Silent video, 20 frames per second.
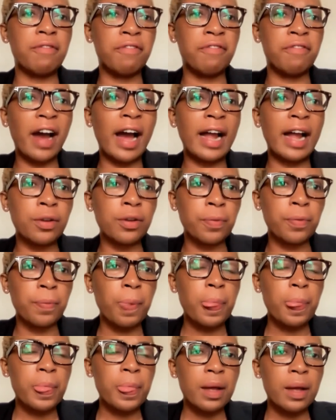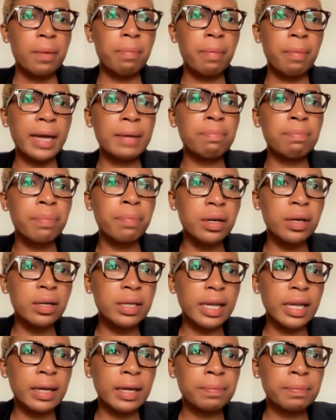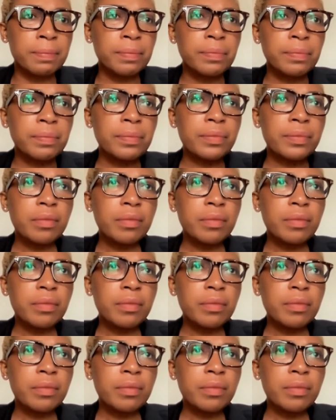value by building